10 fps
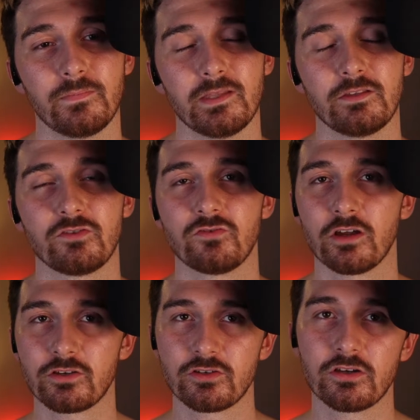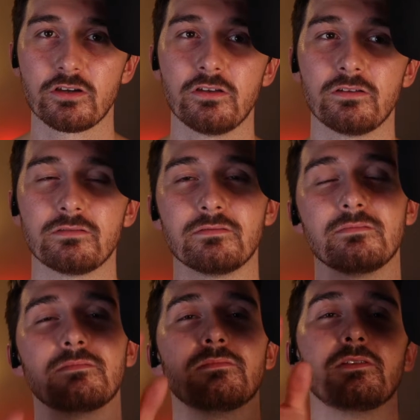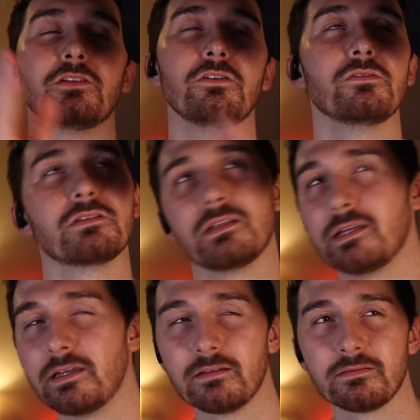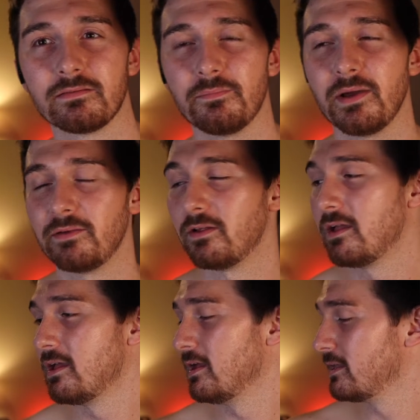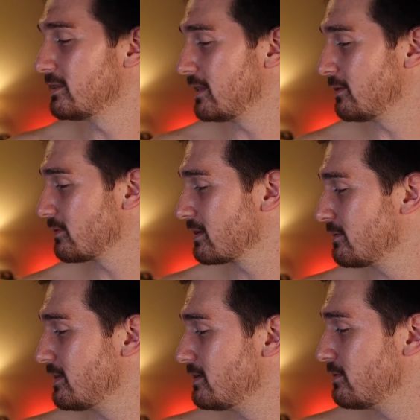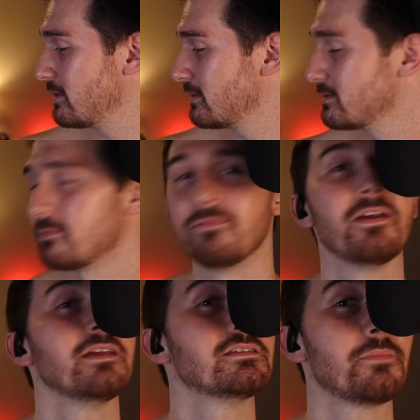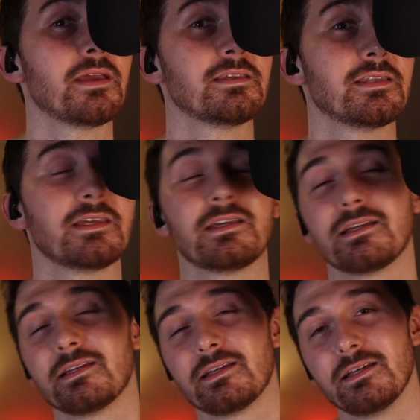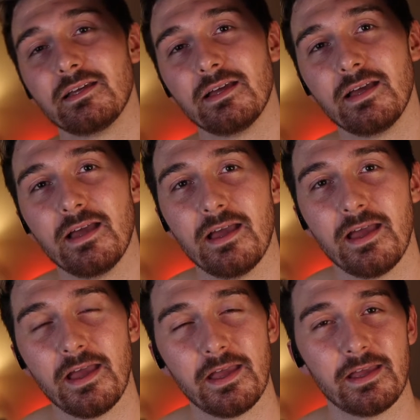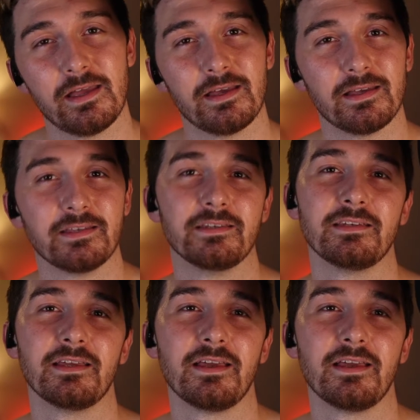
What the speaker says: Structured loosely, but today we're going to be doing some face painting, and